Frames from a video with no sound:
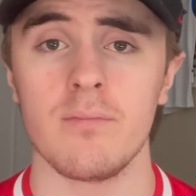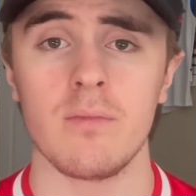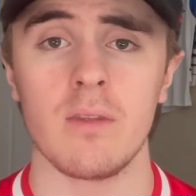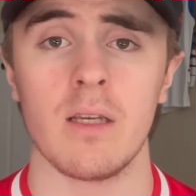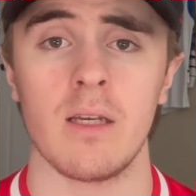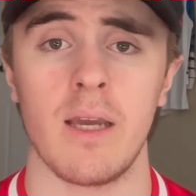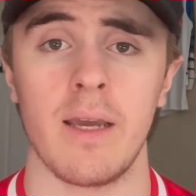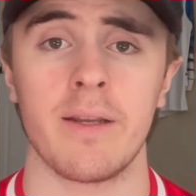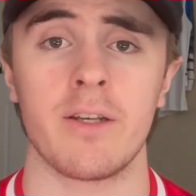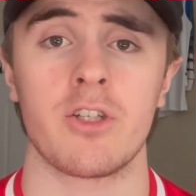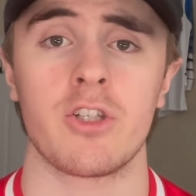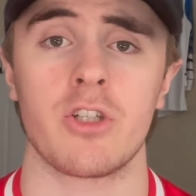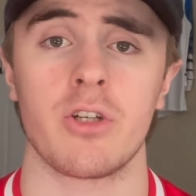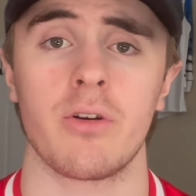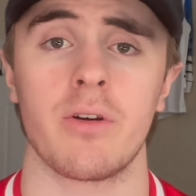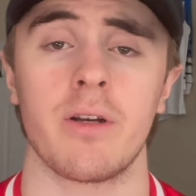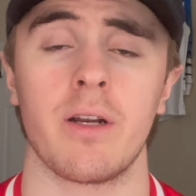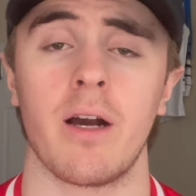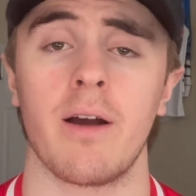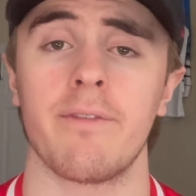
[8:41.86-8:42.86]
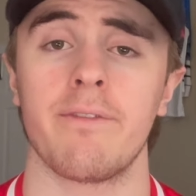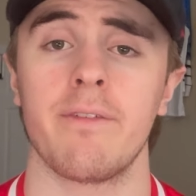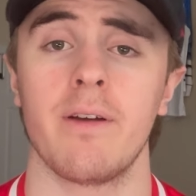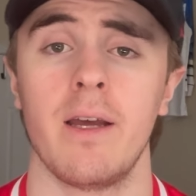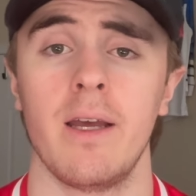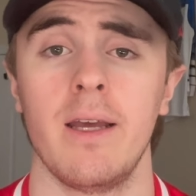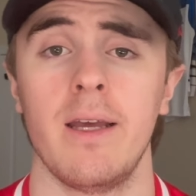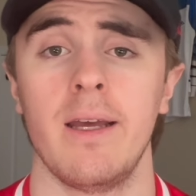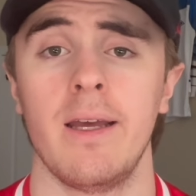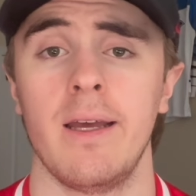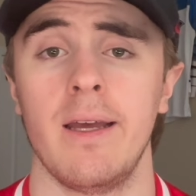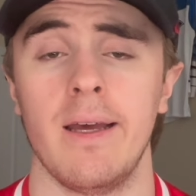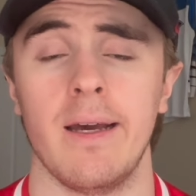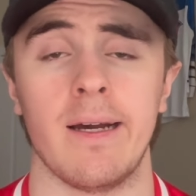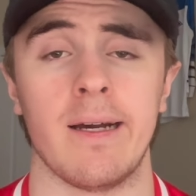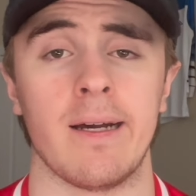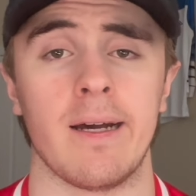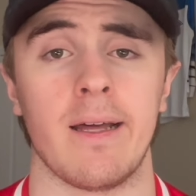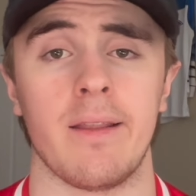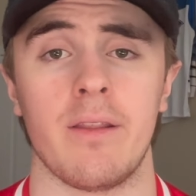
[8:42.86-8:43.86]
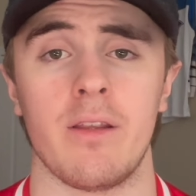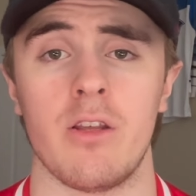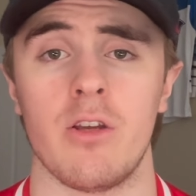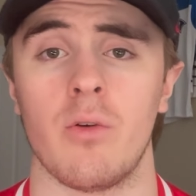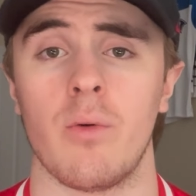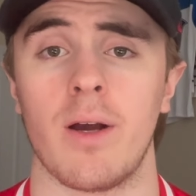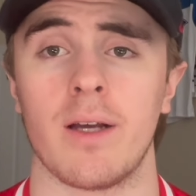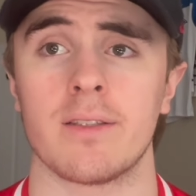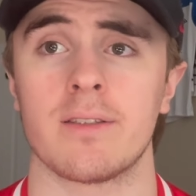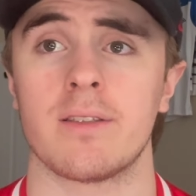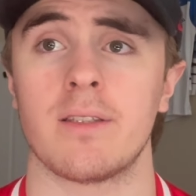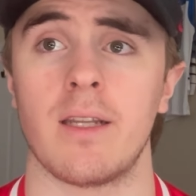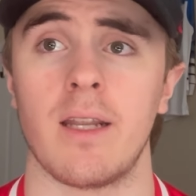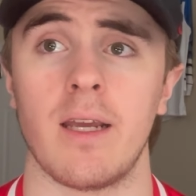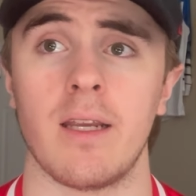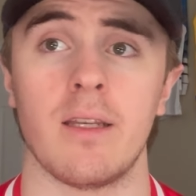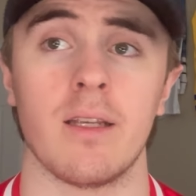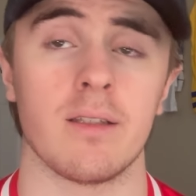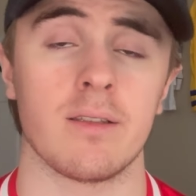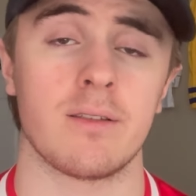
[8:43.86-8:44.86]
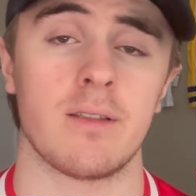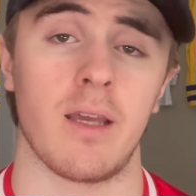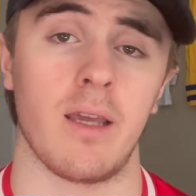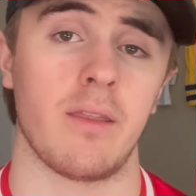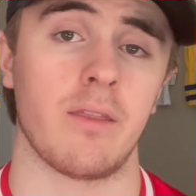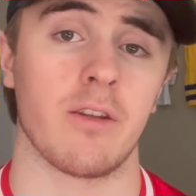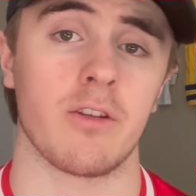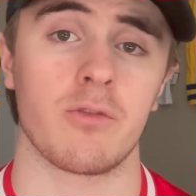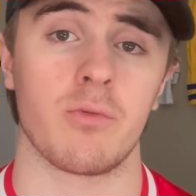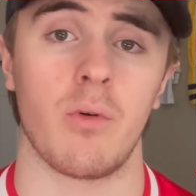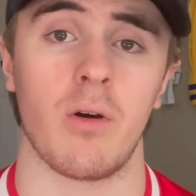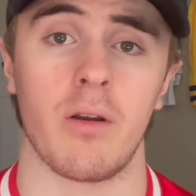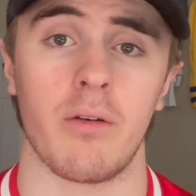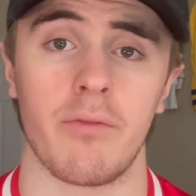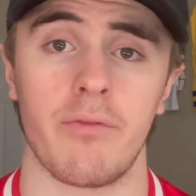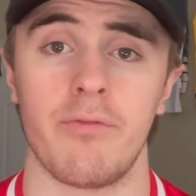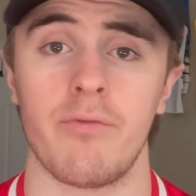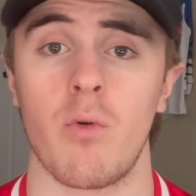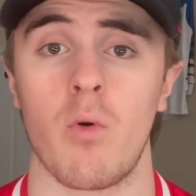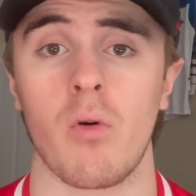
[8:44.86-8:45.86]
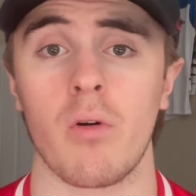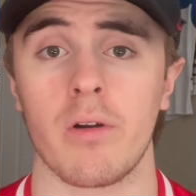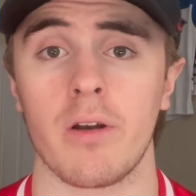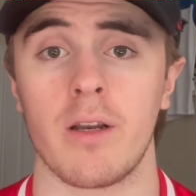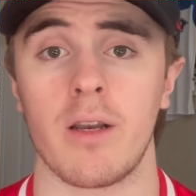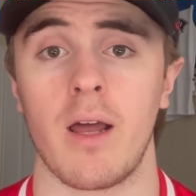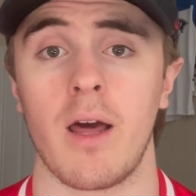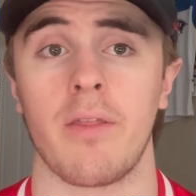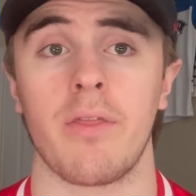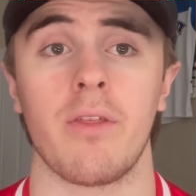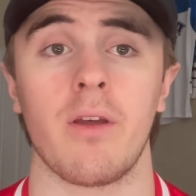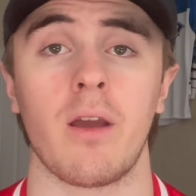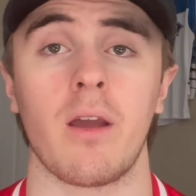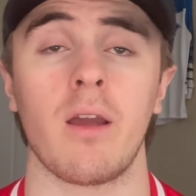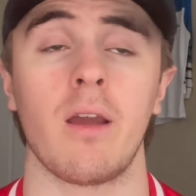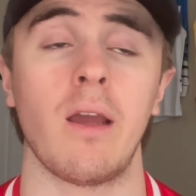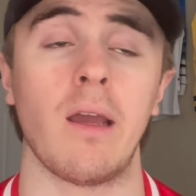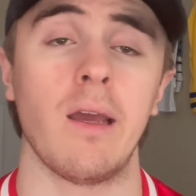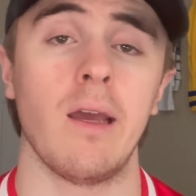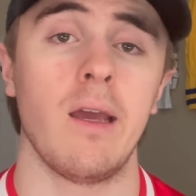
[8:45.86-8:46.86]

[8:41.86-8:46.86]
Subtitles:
And sure enough, the U.S. today does take this one 4-0.